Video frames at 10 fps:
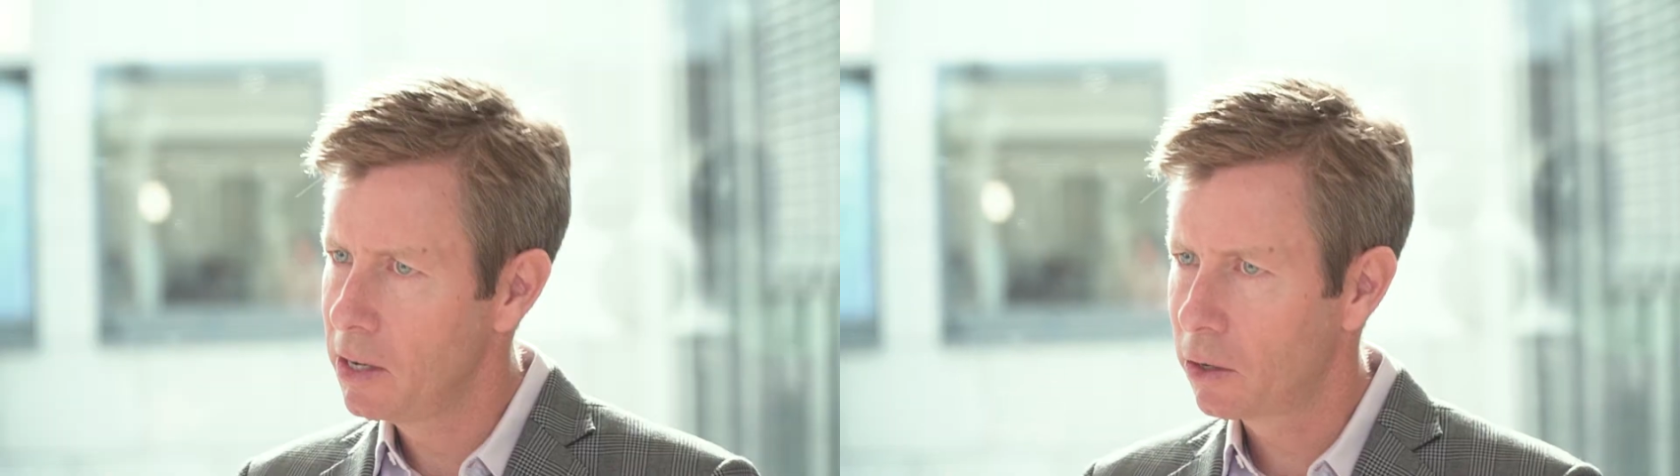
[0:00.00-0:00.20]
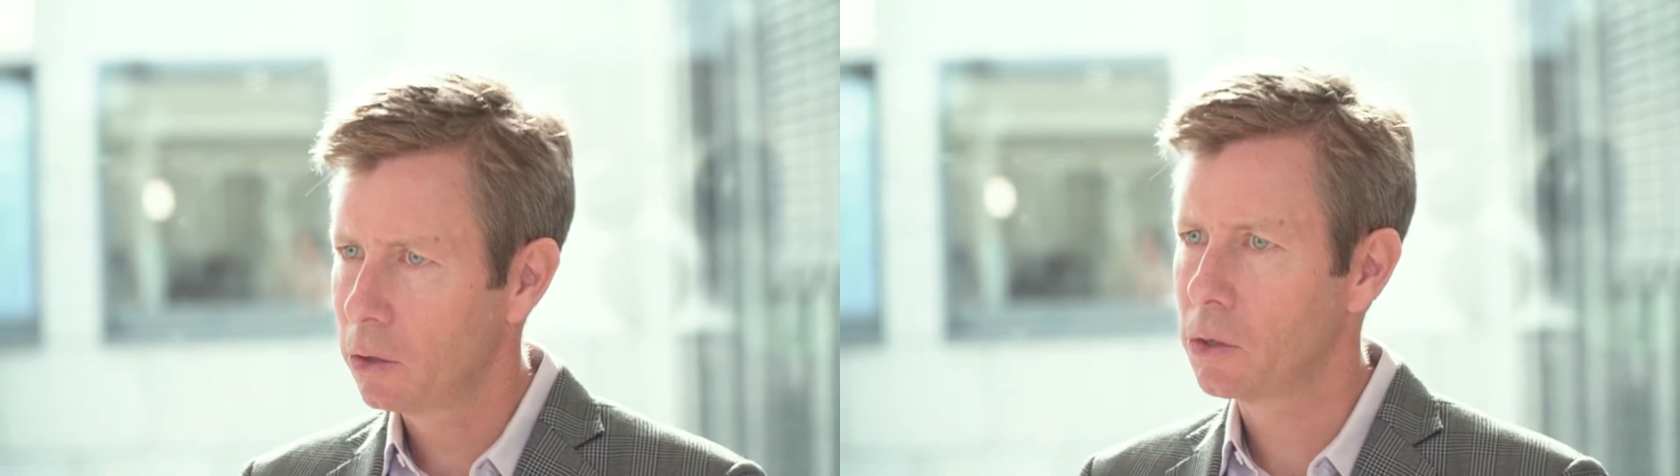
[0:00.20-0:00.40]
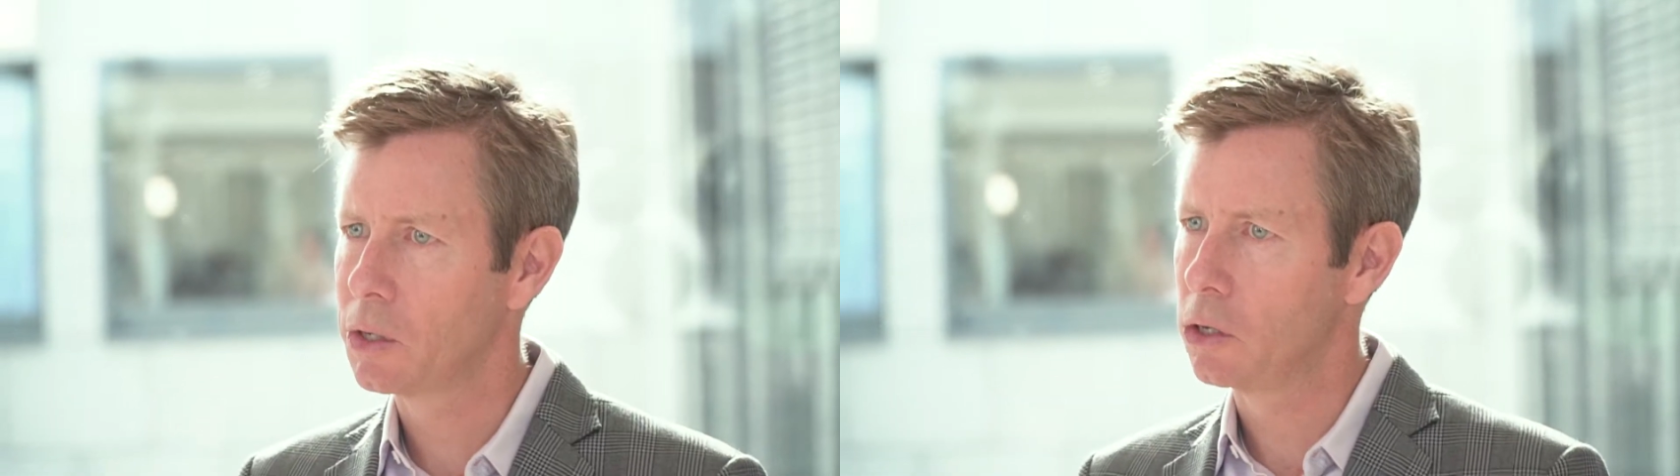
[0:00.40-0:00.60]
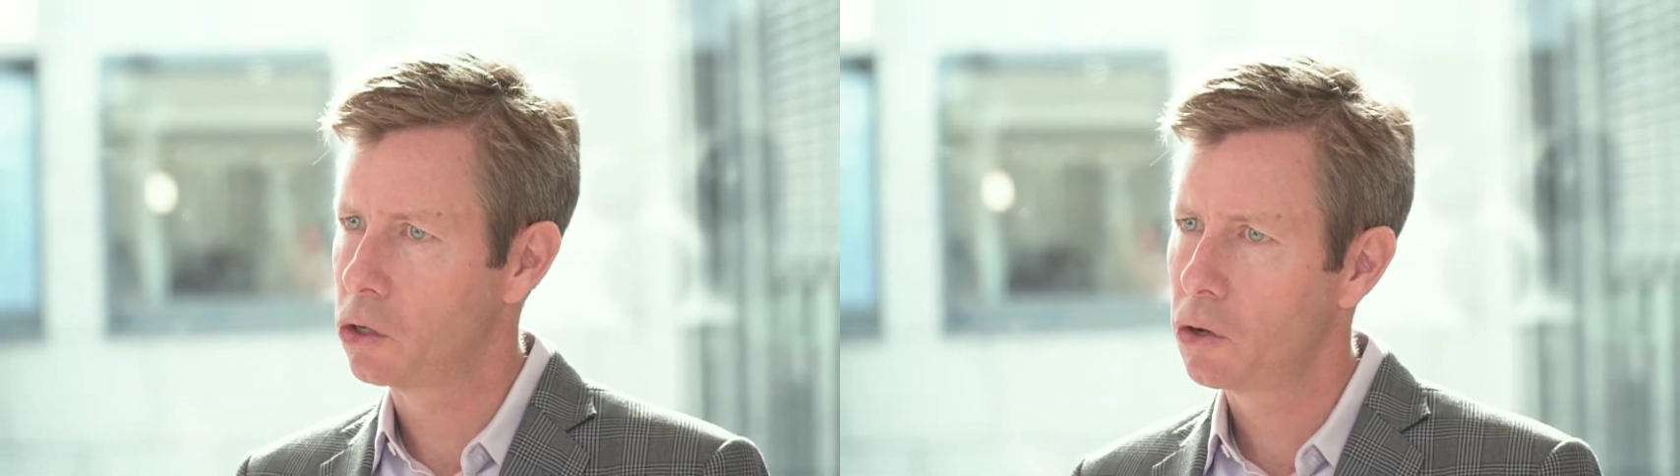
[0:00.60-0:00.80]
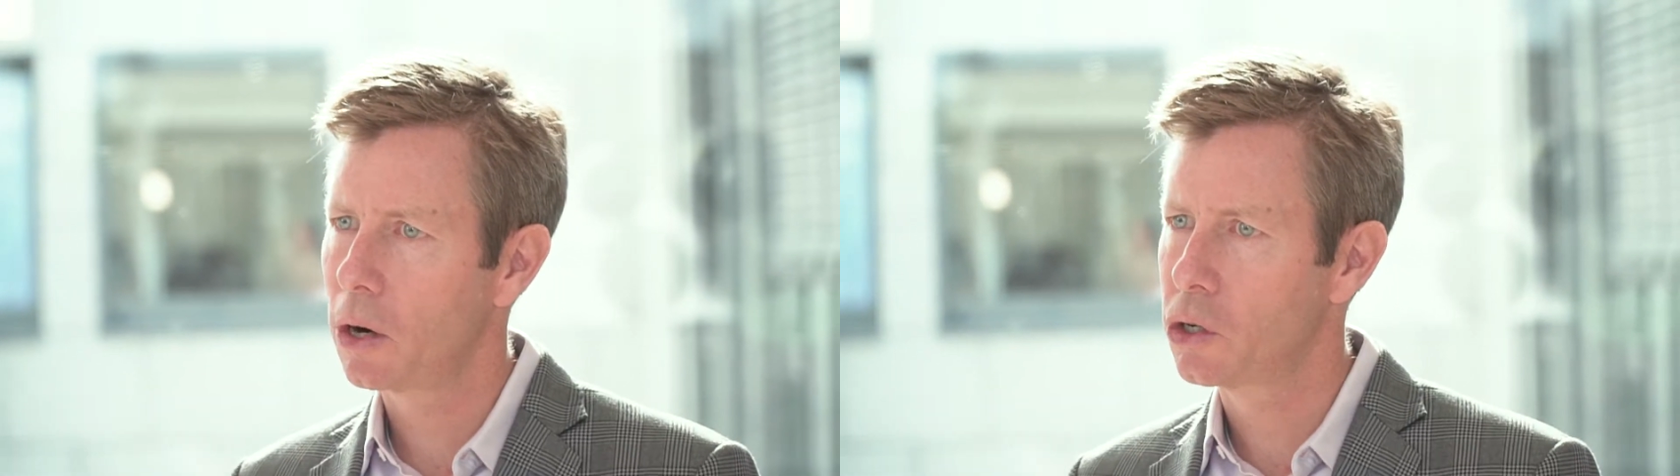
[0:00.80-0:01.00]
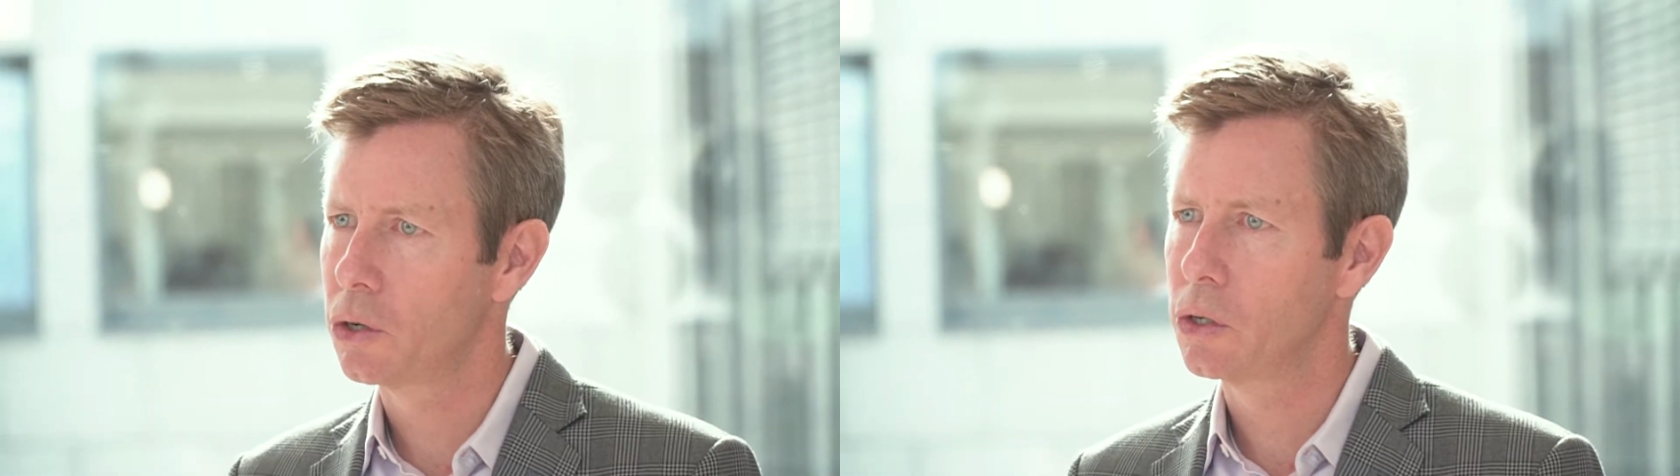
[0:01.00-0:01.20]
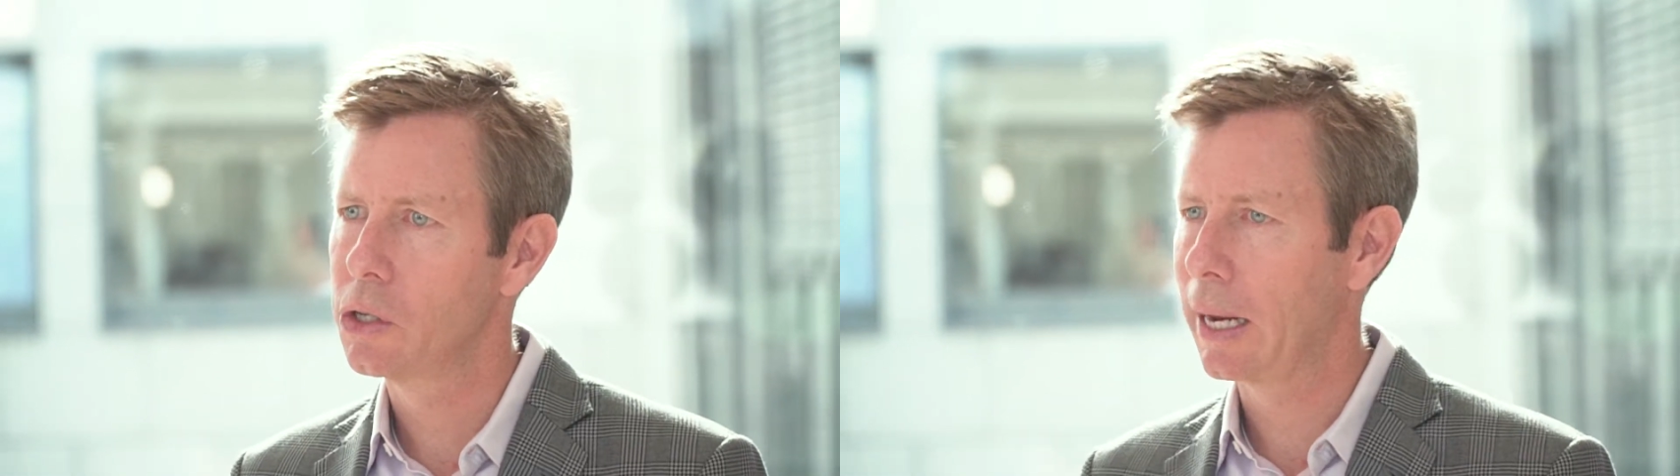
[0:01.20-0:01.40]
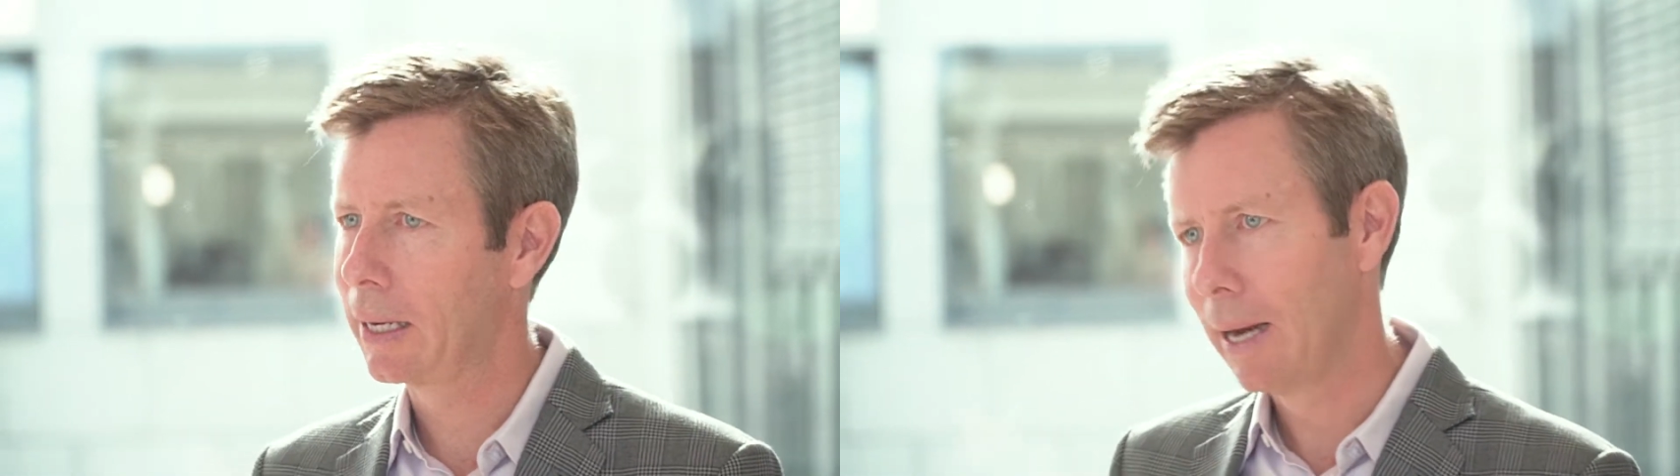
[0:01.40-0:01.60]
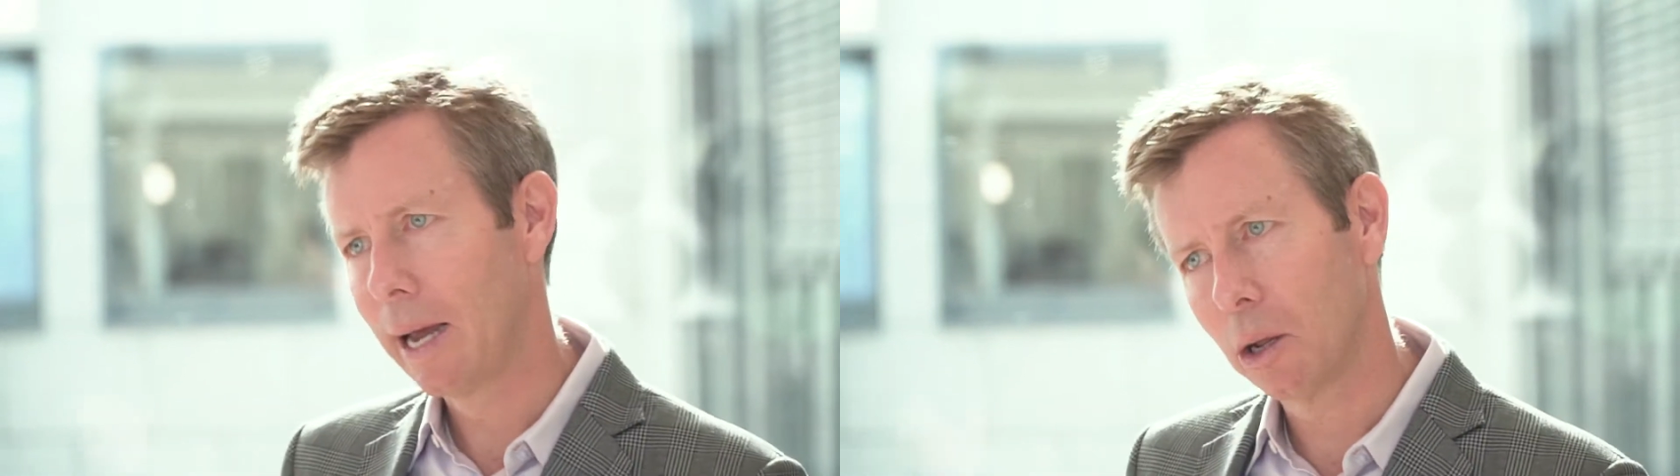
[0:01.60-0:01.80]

vehicles and structures that can